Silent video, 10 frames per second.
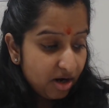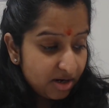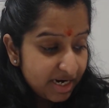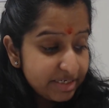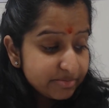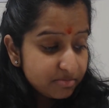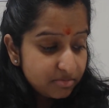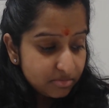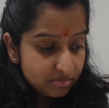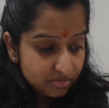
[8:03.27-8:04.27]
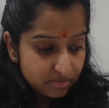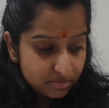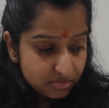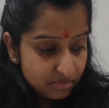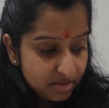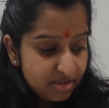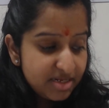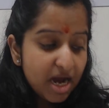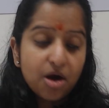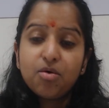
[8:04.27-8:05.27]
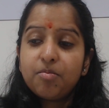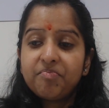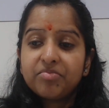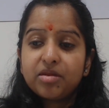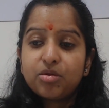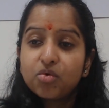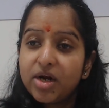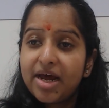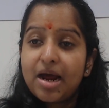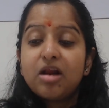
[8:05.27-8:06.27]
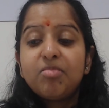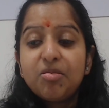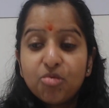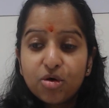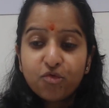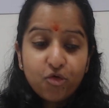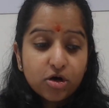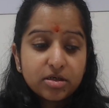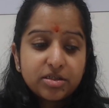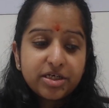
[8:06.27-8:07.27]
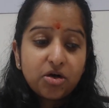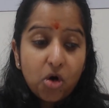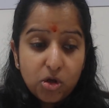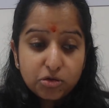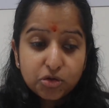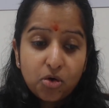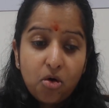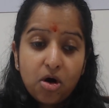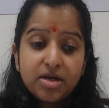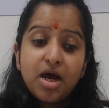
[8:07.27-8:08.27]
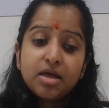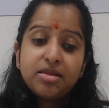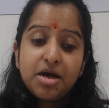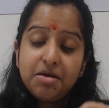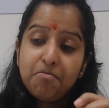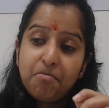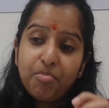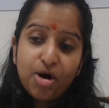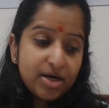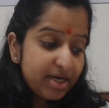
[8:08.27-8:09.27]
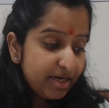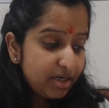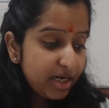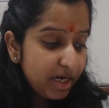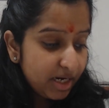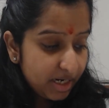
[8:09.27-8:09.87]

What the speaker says: All right, now today I'll be more focusing also on the important